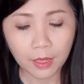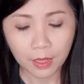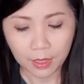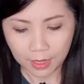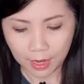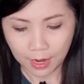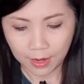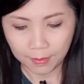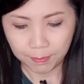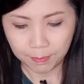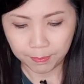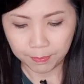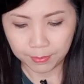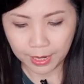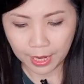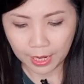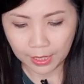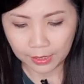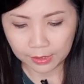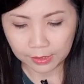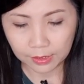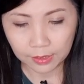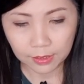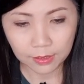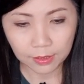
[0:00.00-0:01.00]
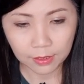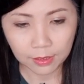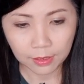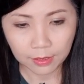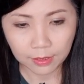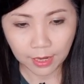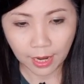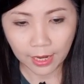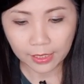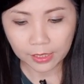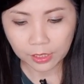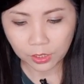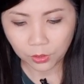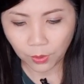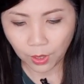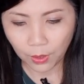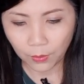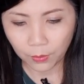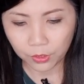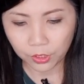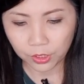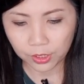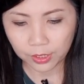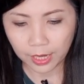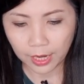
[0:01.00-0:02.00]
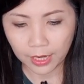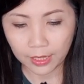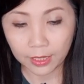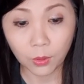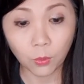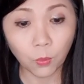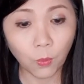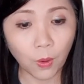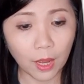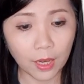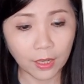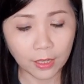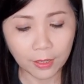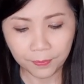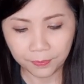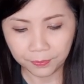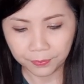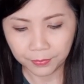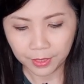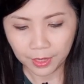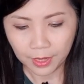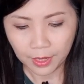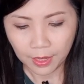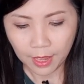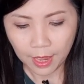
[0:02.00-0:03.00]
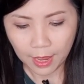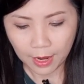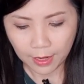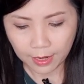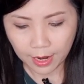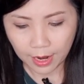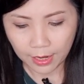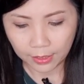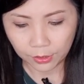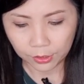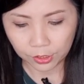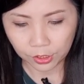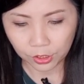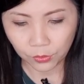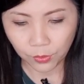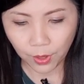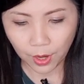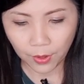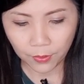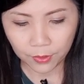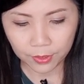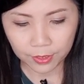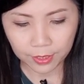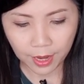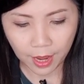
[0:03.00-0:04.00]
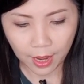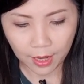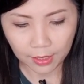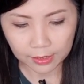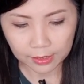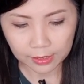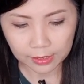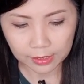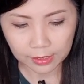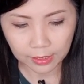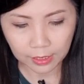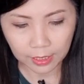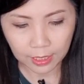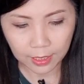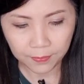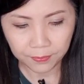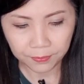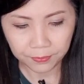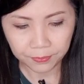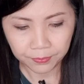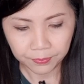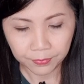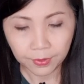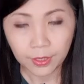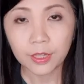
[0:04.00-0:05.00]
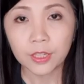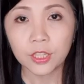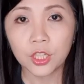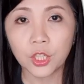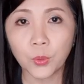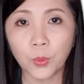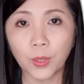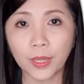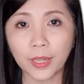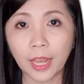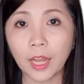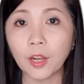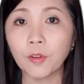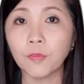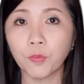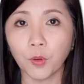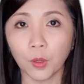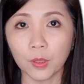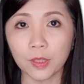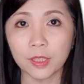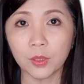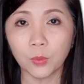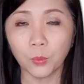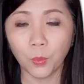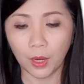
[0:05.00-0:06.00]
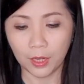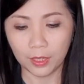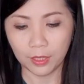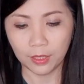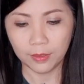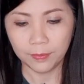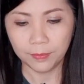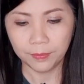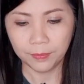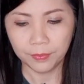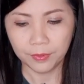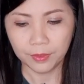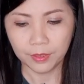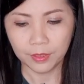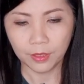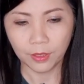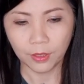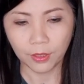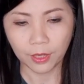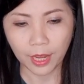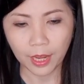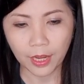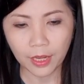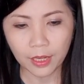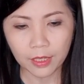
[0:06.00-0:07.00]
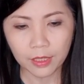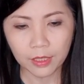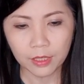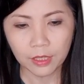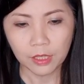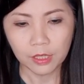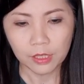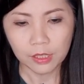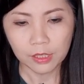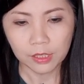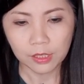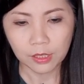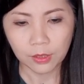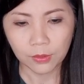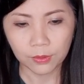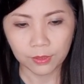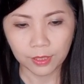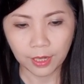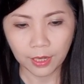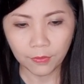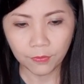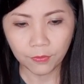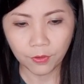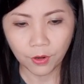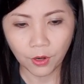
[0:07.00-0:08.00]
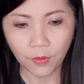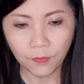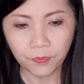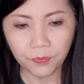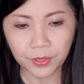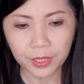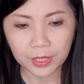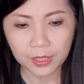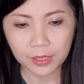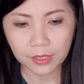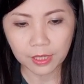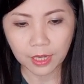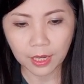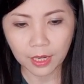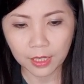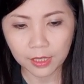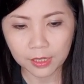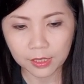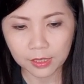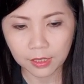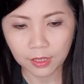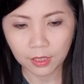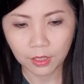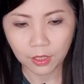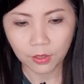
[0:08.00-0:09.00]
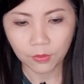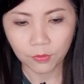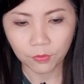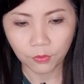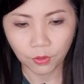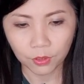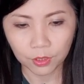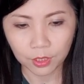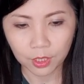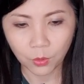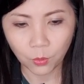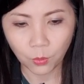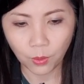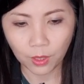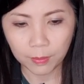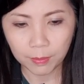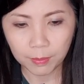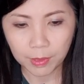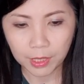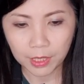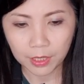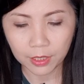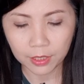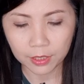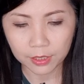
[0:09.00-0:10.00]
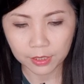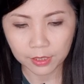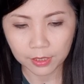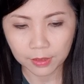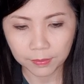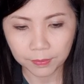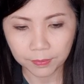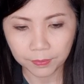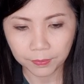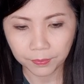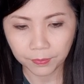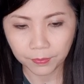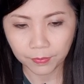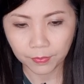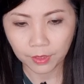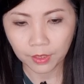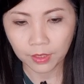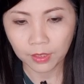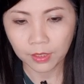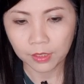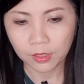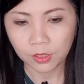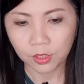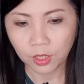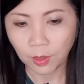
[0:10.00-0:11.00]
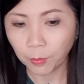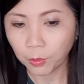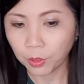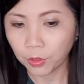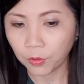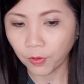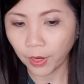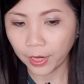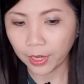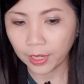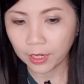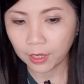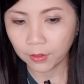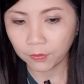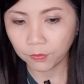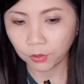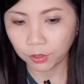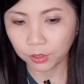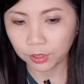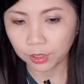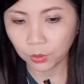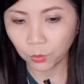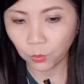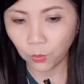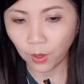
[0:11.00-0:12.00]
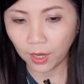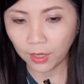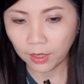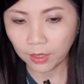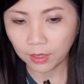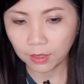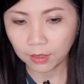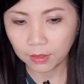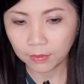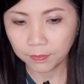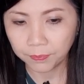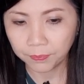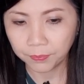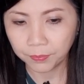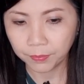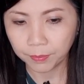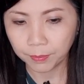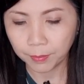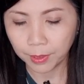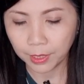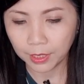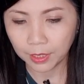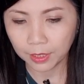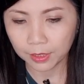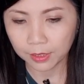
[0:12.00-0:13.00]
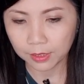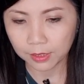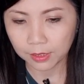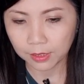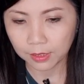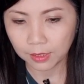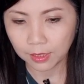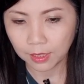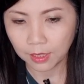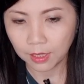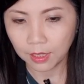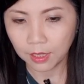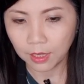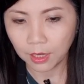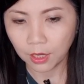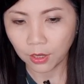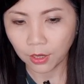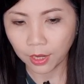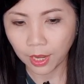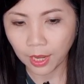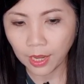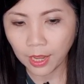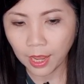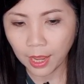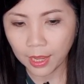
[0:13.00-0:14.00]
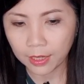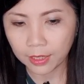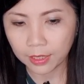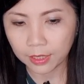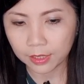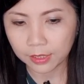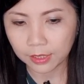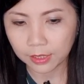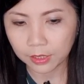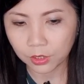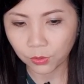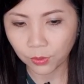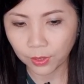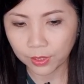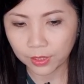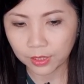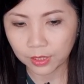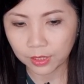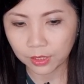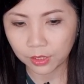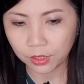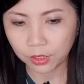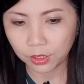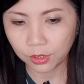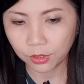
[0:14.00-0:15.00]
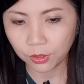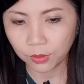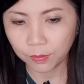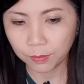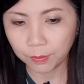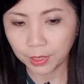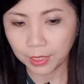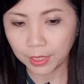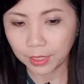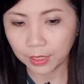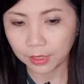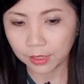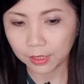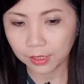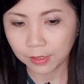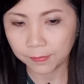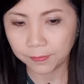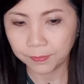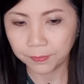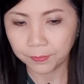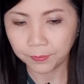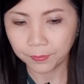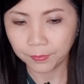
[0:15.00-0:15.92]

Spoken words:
and plus 9 square, which is 81, and then you square root the answer, you will get 41. Okay, so therefore this is 41 meters. So I'm going to write here 41 meters. Okay, and this is 22 meters.